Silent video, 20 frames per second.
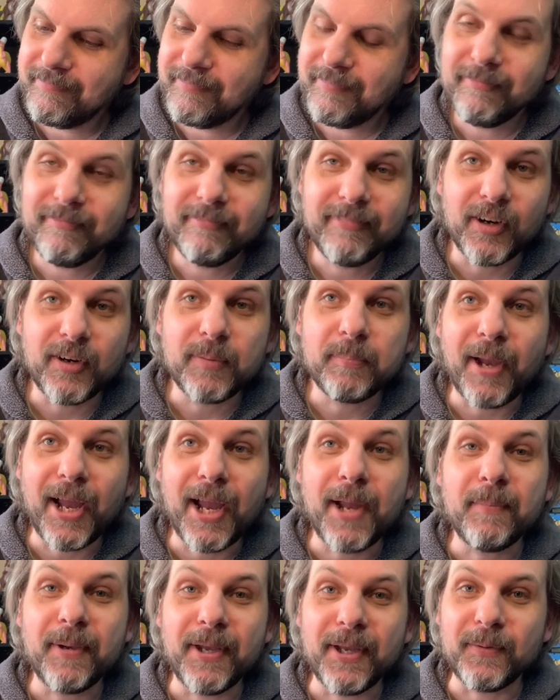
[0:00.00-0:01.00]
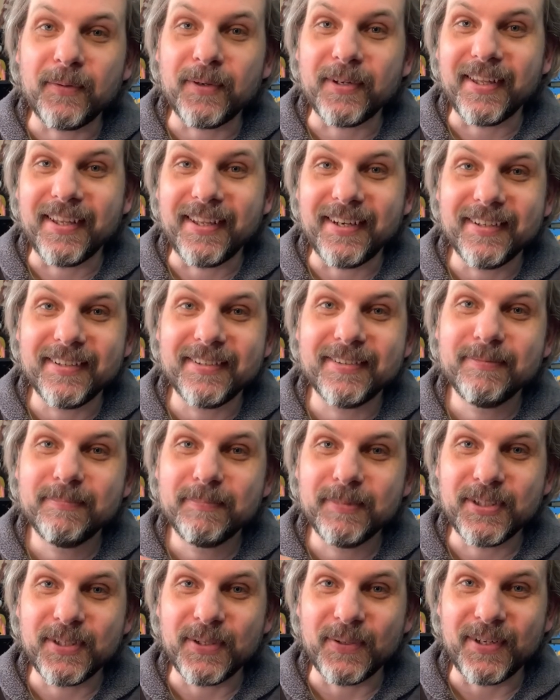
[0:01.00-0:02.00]
Very Batman-related
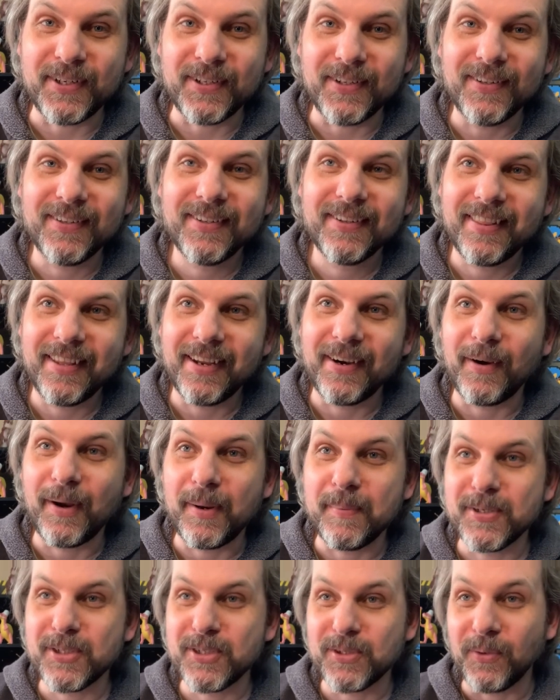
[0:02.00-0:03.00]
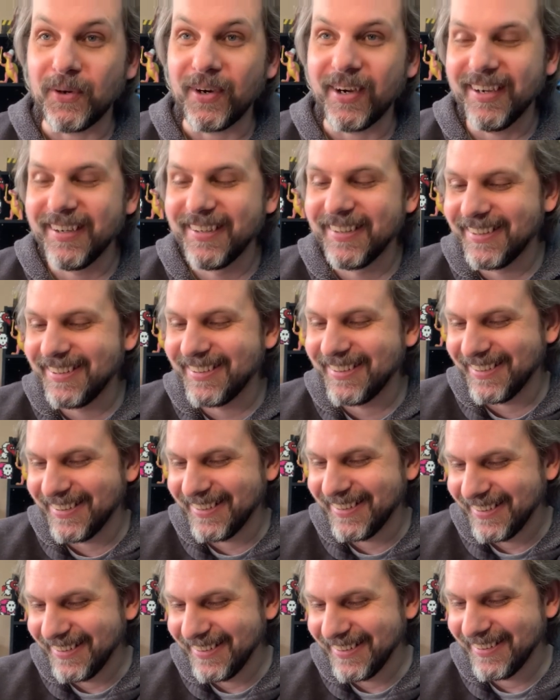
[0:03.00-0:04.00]
material there, I'm sure. I
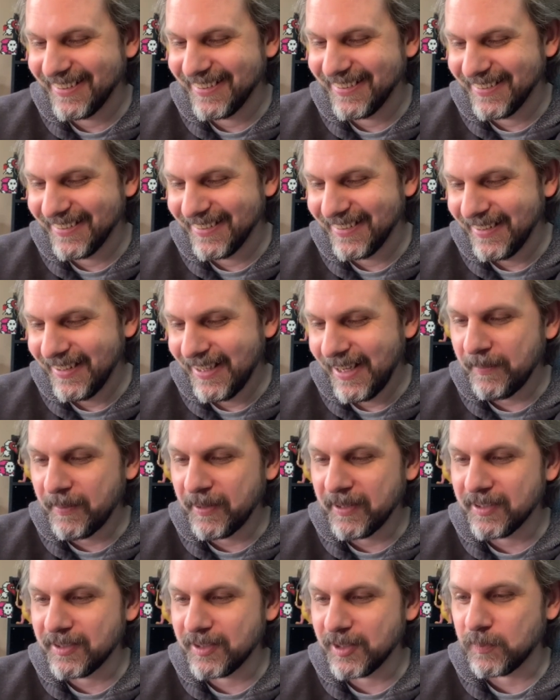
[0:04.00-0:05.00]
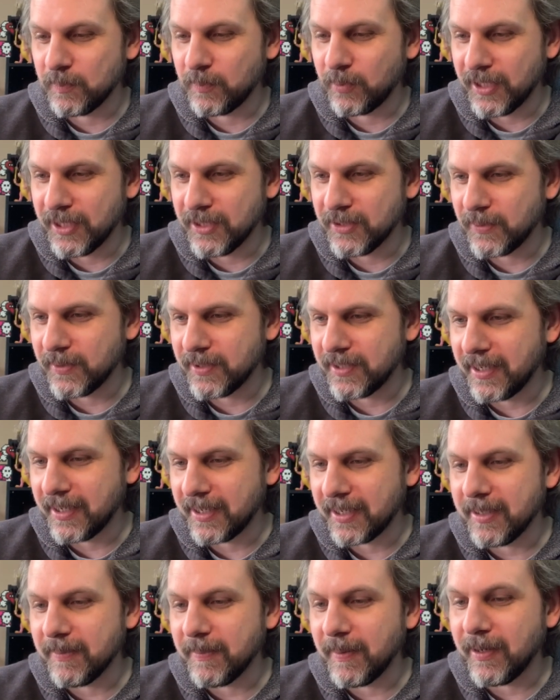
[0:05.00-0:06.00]
mean, this is Prince we're
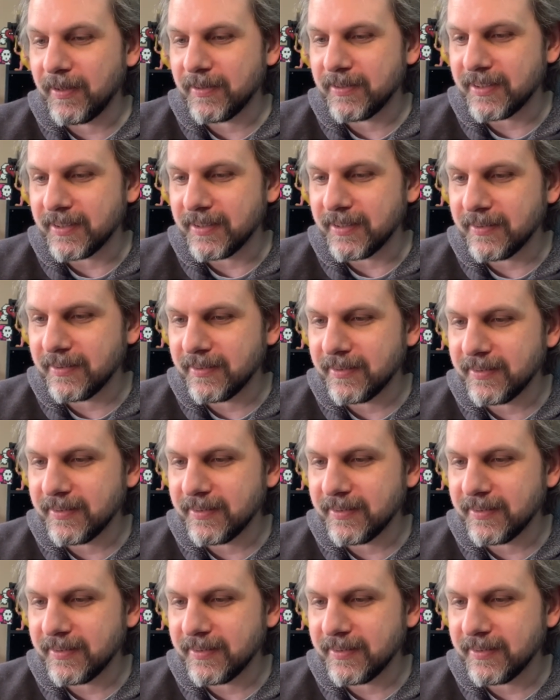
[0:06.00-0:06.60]
talking about, so,